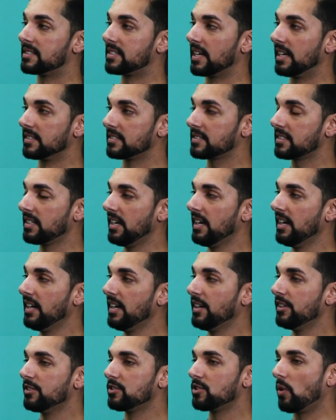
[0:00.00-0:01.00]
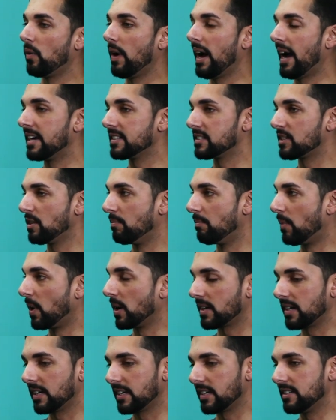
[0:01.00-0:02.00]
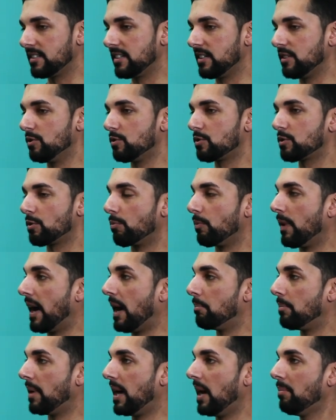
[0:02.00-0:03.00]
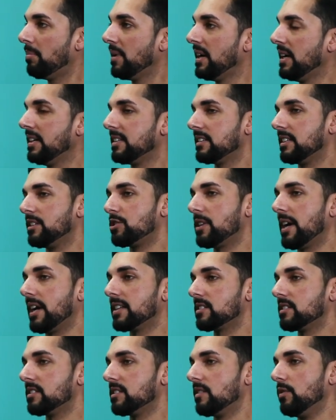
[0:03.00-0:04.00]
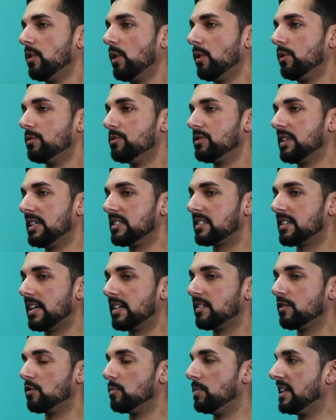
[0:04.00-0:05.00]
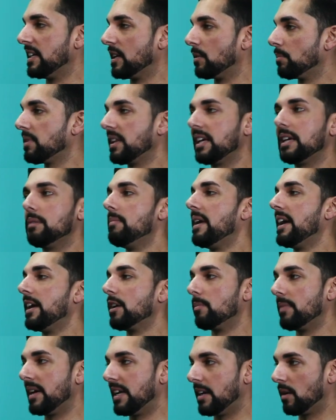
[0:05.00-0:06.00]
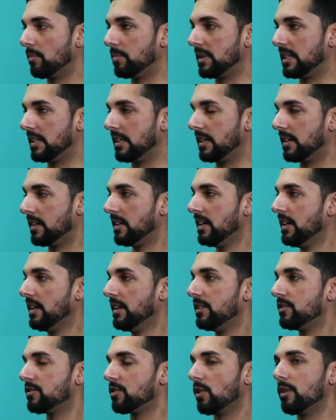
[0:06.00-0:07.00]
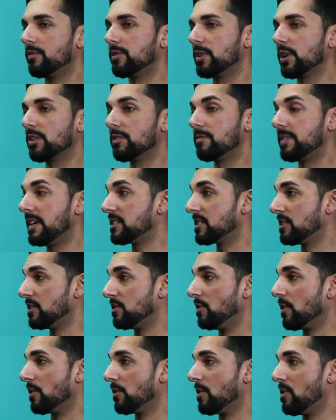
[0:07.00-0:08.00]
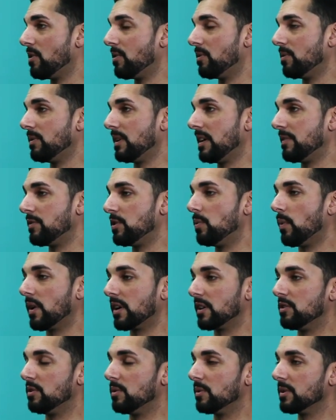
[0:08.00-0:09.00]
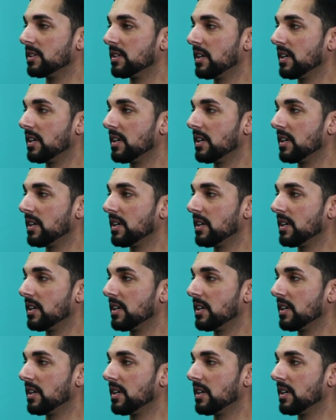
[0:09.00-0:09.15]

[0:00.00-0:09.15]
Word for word: sense. So as the market continues to ramp up, the chances of those incentives being in play may or may not be there. So if you're on the fence and you don't know if you want to do it or